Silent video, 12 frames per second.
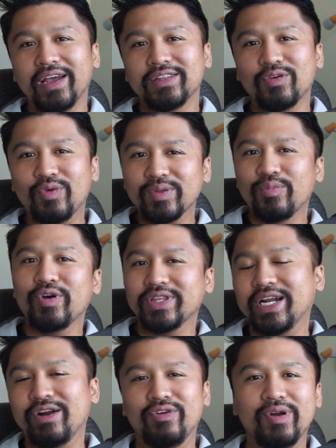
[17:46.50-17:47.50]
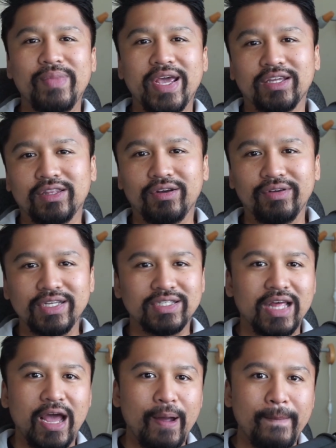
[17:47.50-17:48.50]
The one point that I want to make, though, is
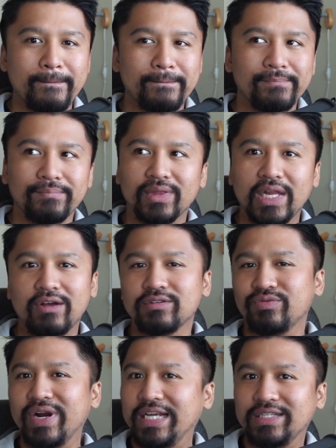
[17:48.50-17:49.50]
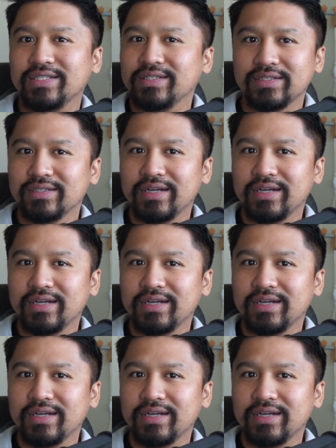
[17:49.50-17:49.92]
that I was right.